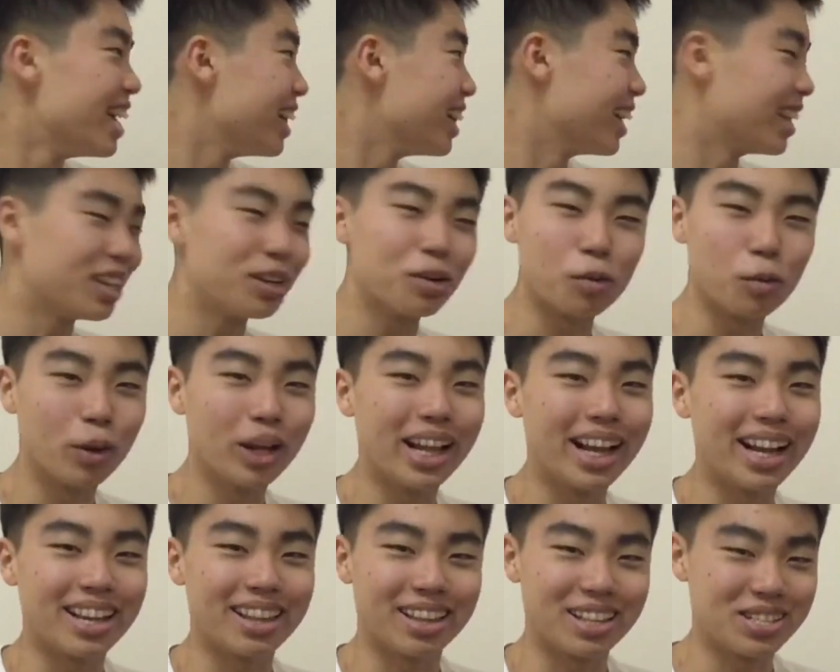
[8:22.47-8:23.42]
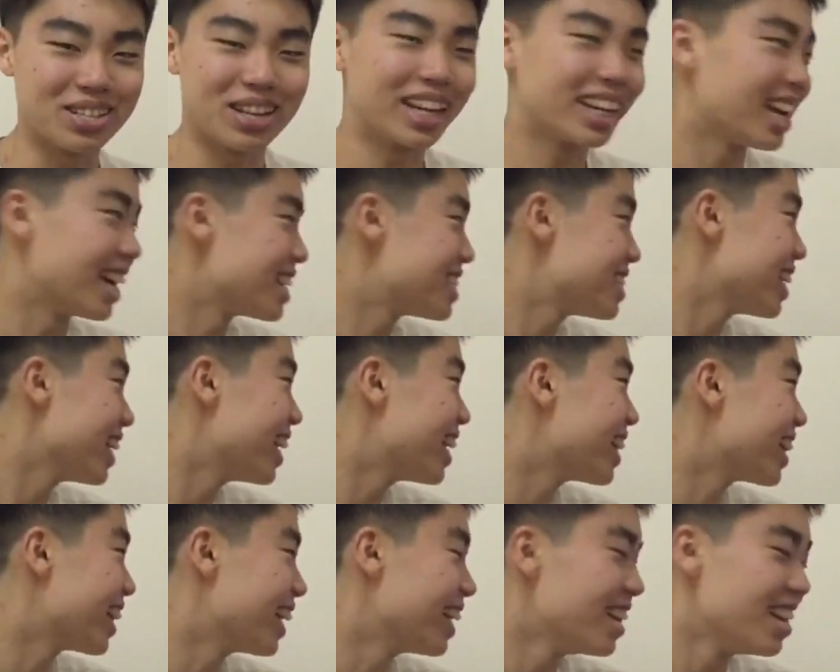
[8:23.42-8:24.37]
They didn't win anything, so I can't
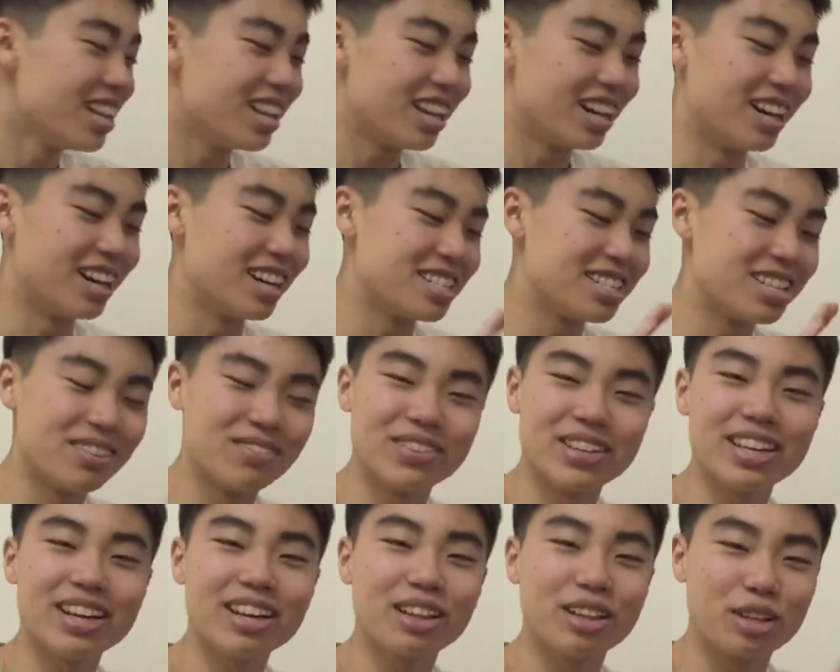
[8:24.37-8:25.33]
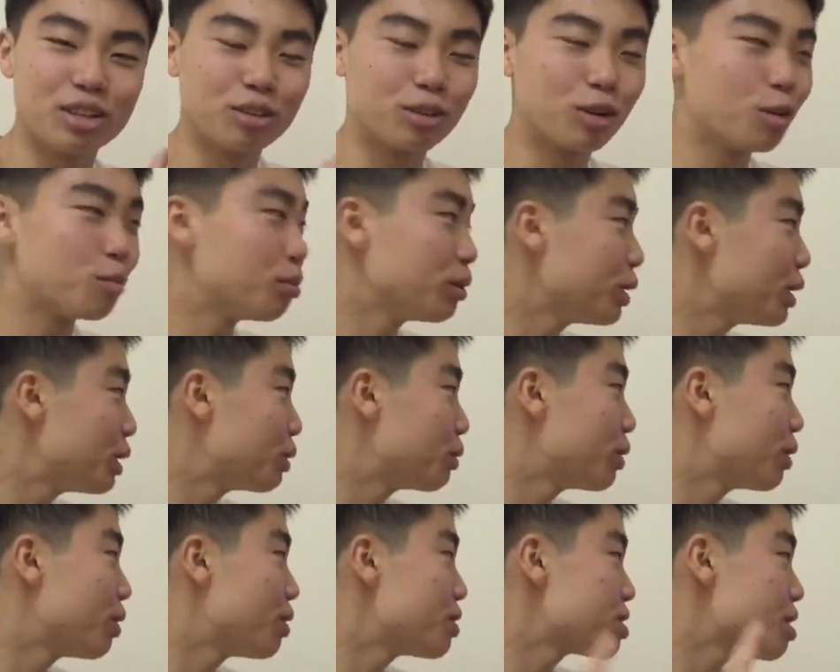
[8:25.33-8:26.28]
say. Sevilla, the Europa League
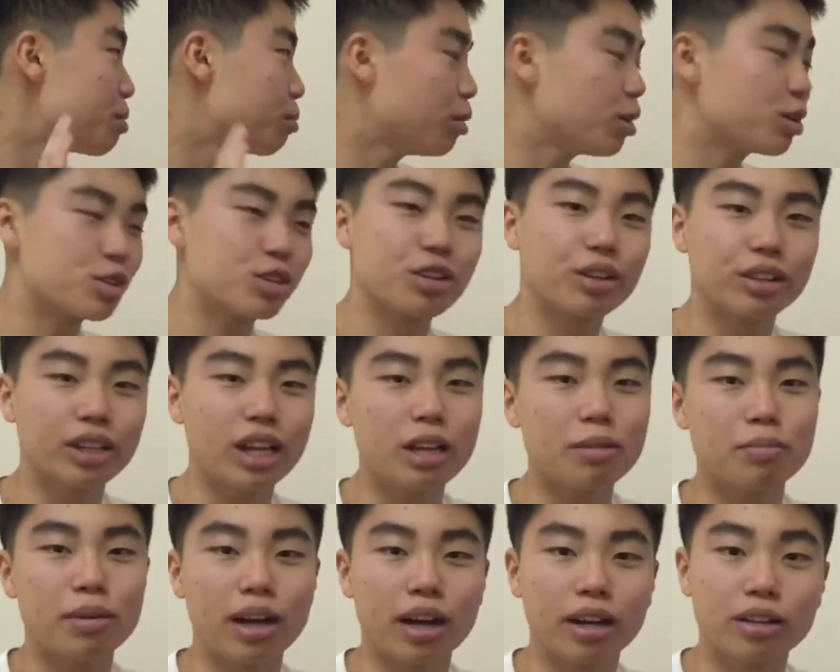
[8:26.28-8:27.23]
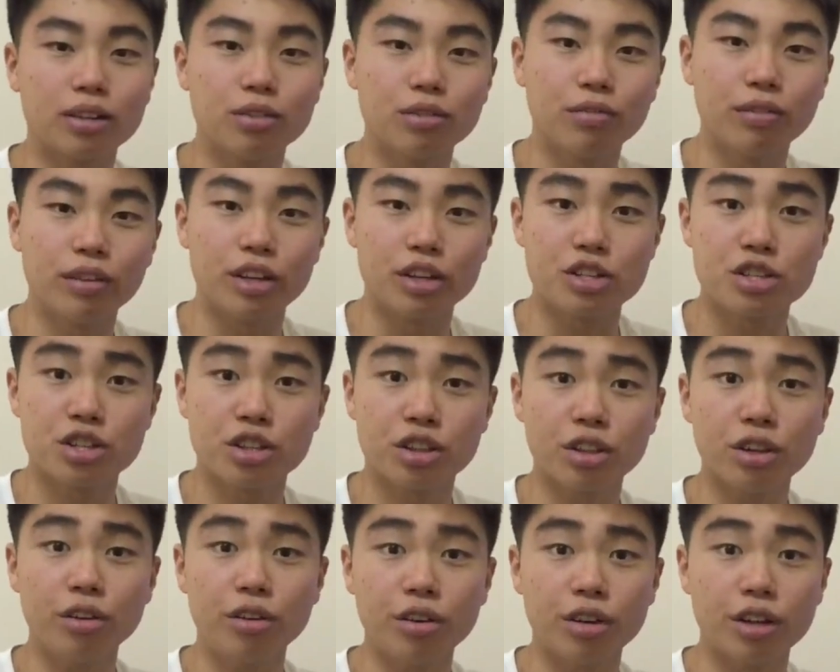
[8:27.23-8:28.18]
winners, and Mönchengladbach, who finished
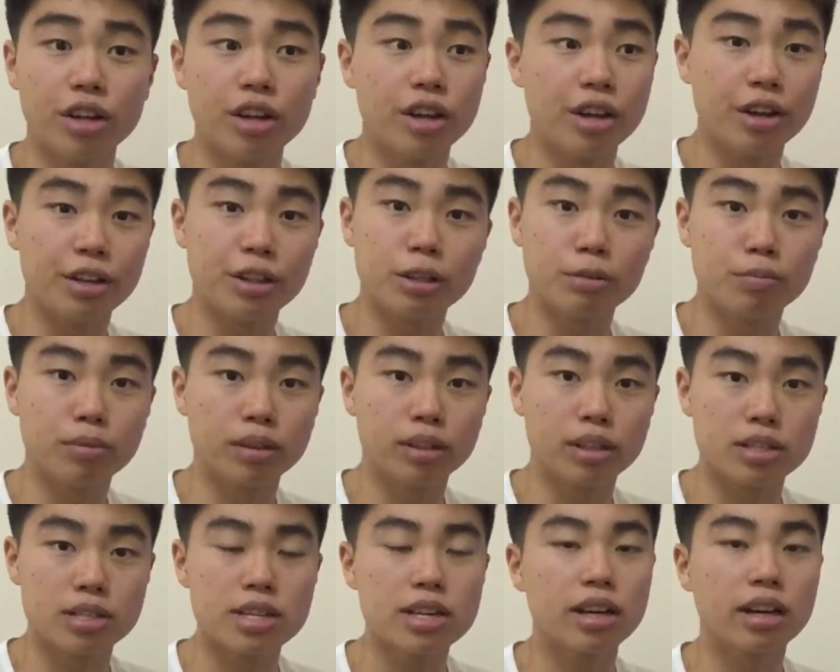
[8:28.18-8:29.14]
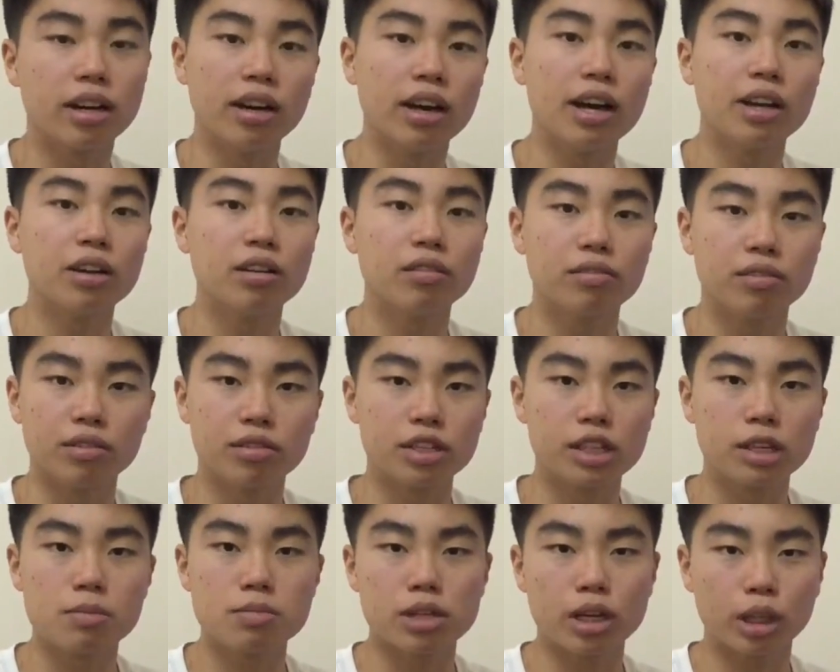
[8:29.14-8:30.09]
3rd in the Bundesliga ahead of
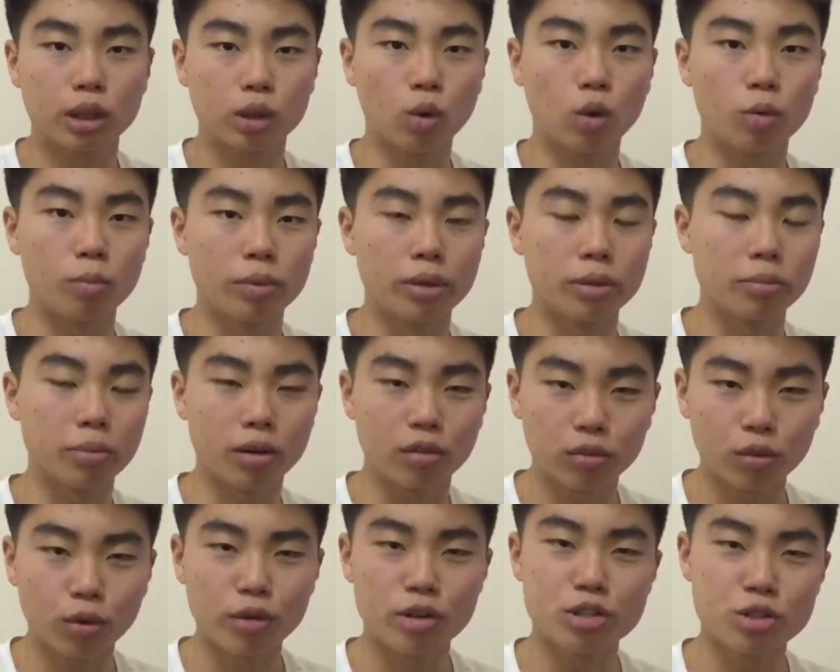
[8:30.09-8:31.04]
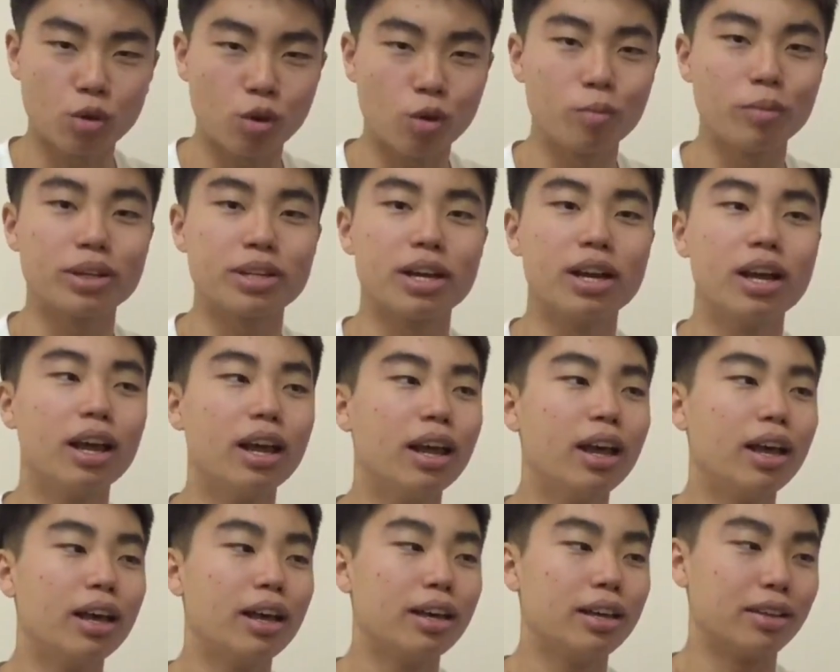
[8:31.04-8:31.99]
teams like Dortmund. But of course, Dortmund,
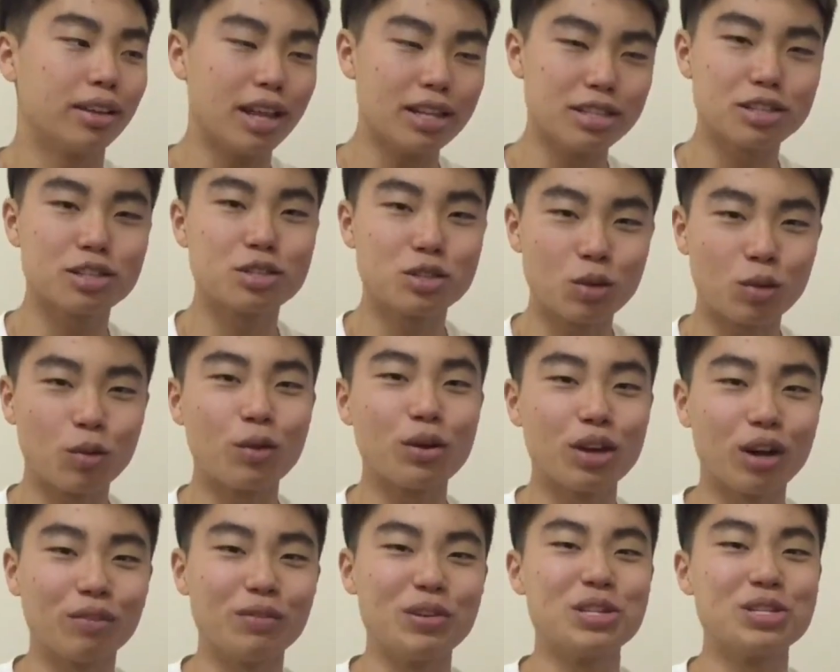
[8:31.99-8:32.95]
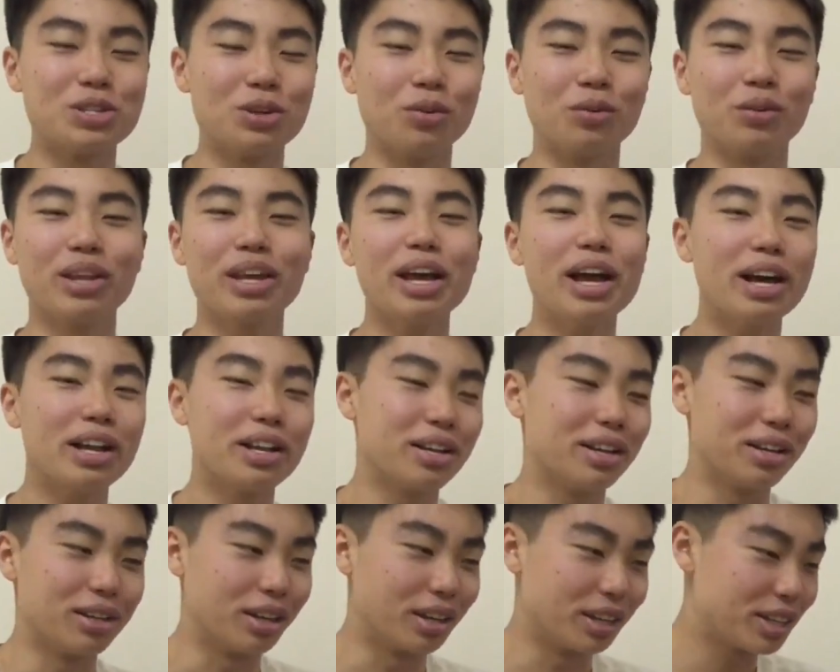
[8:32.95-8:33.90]
that's a story of its own. They had
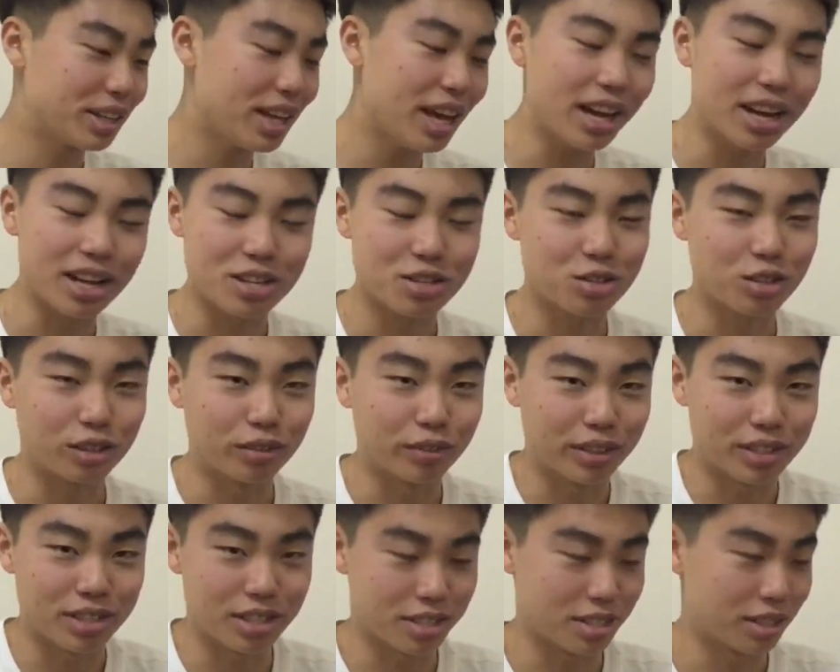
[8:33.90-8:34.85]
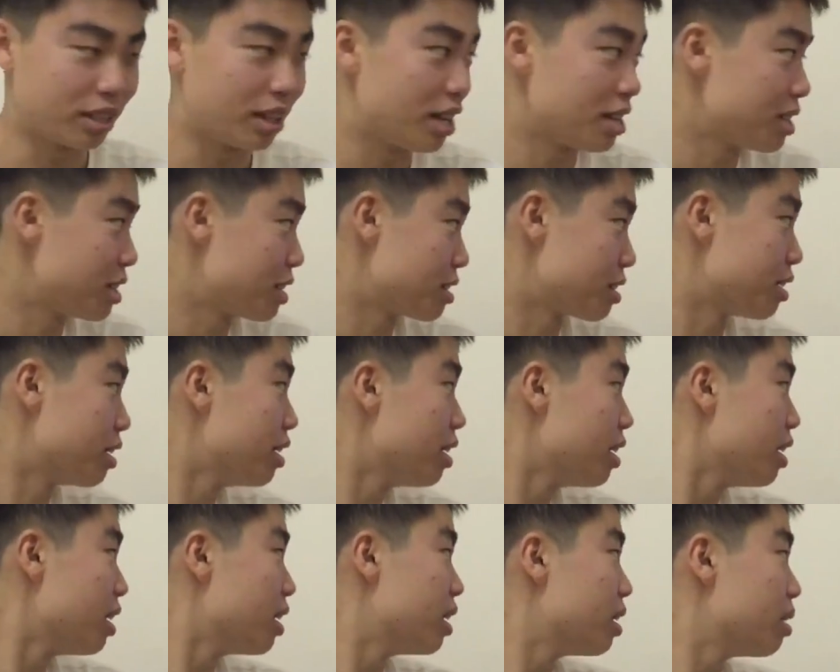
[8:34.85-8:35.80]
a catastrophic season last season.
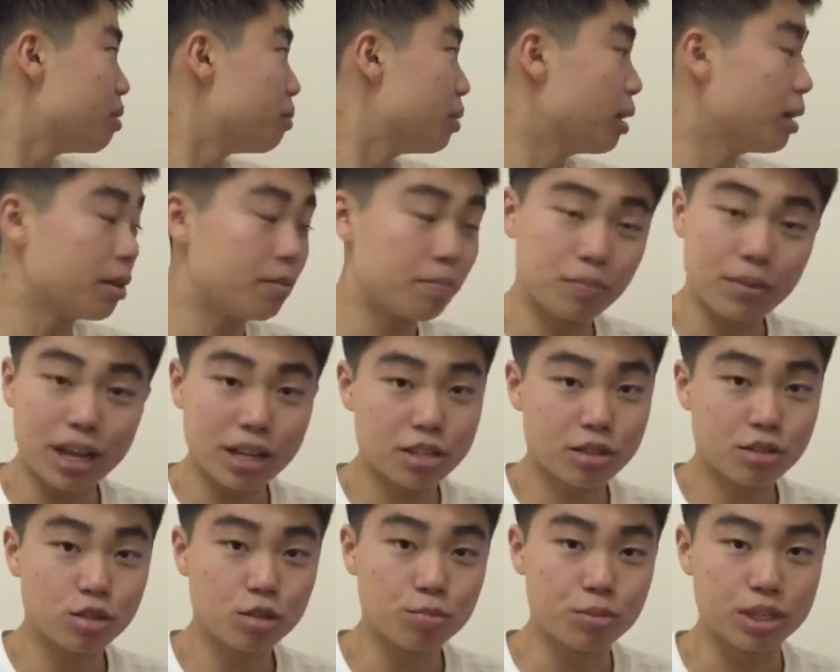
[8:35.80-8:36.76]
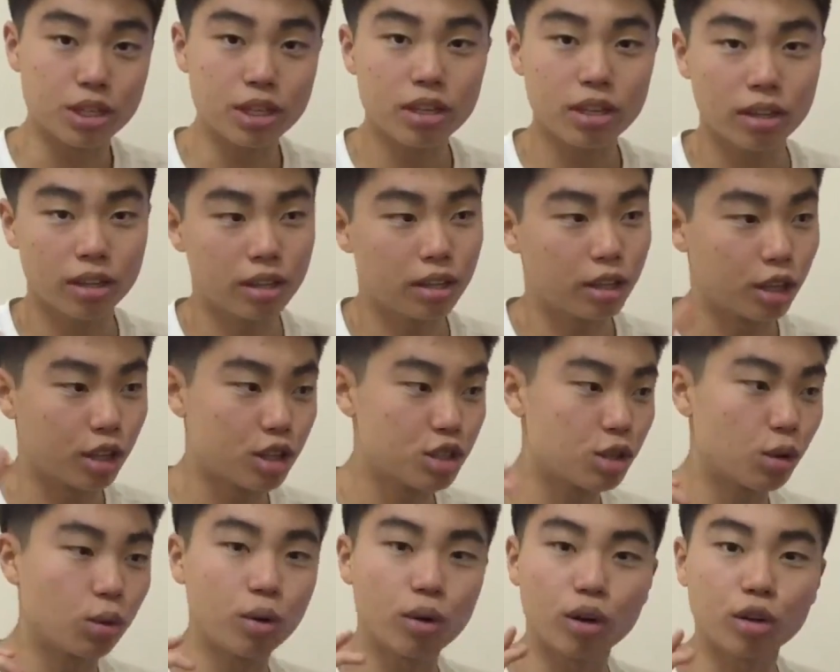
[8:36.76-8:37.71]
But that's Group D, the
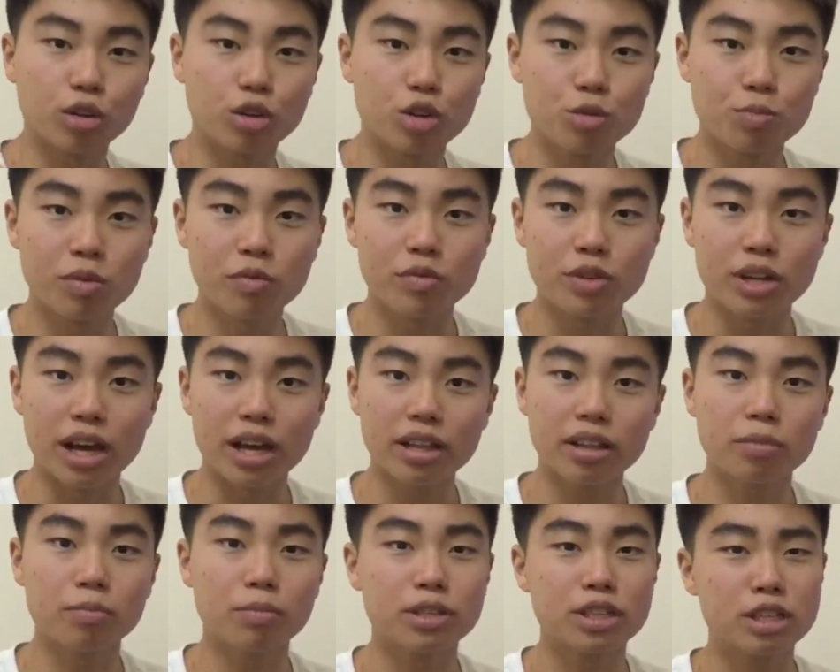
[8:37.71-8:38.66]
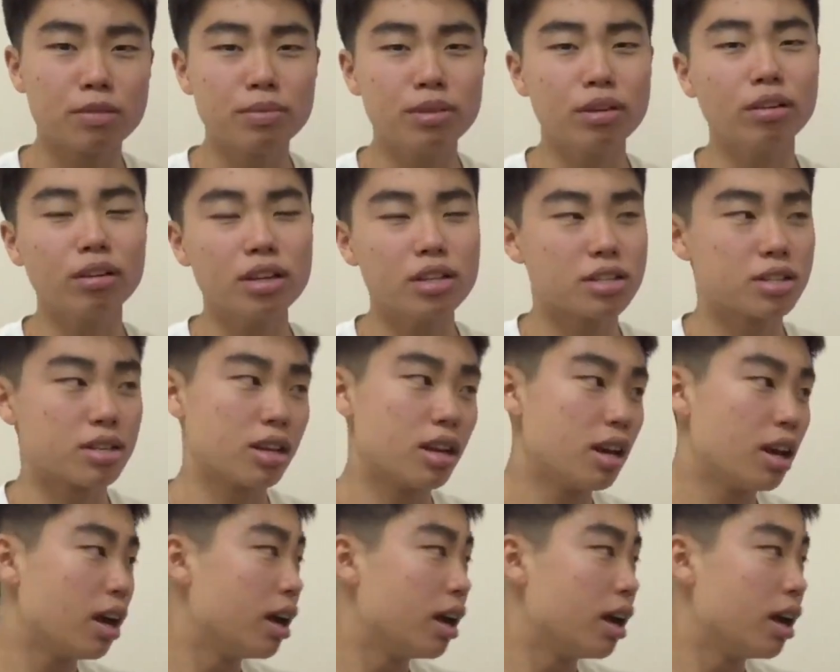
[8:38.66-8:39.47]
so-called group of death. But to be honest,